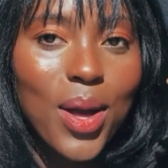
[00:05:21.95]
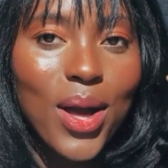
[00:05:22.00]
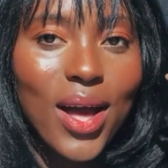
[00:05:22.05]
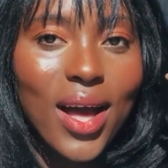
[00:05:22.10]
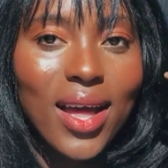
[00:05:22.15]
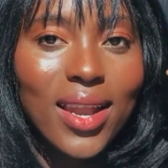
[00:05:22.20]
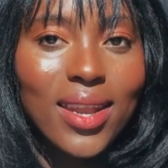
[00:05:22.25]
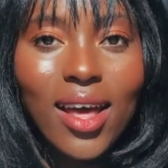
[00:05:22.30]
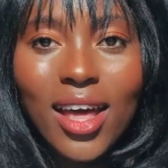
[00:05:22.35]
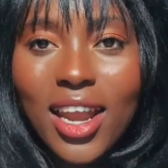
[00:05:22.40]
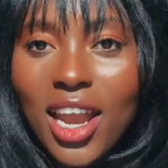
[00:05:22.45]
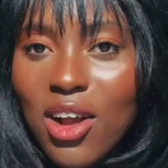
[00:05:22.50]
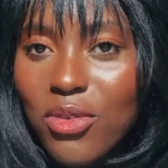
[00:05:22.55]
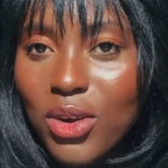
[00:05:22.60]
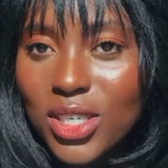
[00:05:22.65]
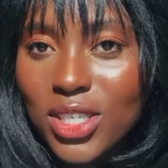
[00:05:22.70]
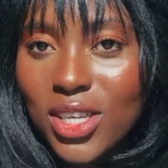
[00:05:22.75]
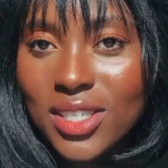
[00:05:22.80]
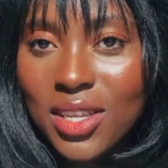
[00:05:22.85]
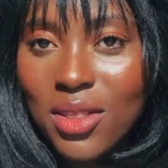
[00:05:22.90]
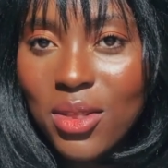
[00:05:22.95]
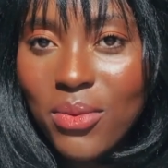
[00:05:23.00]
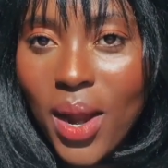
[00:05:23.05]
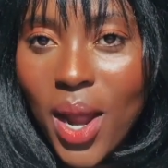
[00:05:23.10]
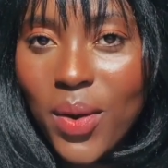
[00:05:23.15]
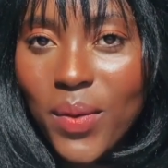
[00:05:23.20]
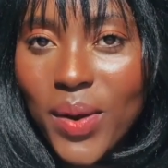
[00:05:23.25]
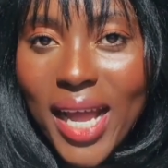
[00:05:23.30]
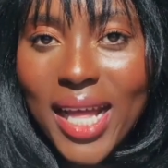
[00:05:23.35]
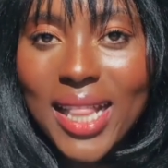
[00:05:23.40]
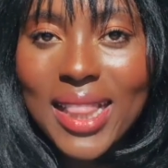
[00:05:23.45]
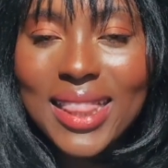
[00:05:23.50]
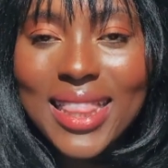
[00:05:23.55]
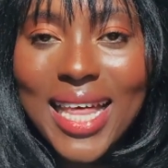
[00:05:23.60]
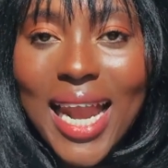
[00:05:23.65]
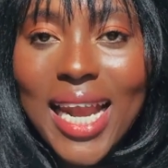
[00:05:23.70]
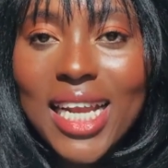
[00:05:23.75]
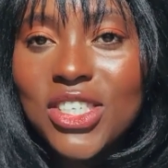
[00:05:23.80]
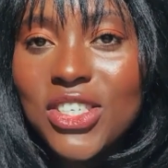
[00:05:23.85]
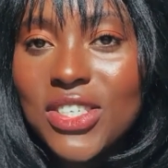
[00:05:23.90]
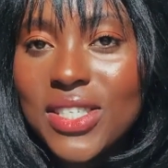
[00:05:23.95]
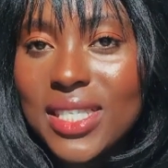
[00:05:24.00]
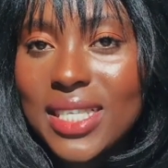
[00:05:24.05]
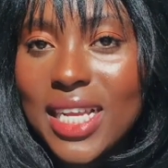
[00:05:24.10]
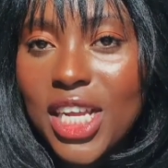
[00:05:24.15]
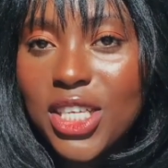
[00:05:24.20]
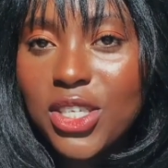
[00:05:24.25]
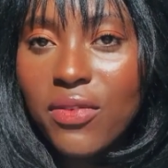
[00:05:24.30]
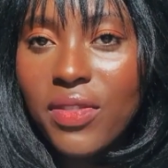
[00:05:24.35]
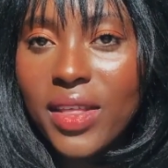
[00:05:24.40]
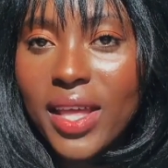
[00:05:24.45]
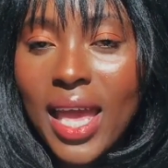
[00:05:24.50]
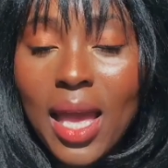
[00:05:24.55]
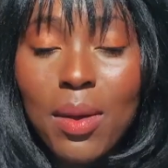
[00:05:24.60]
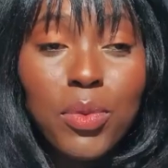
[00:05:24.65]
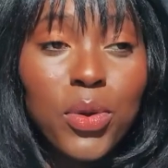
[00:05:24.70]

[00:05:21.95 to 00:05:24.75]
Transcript: Not everyone does it the right way. That is just the nature of the game.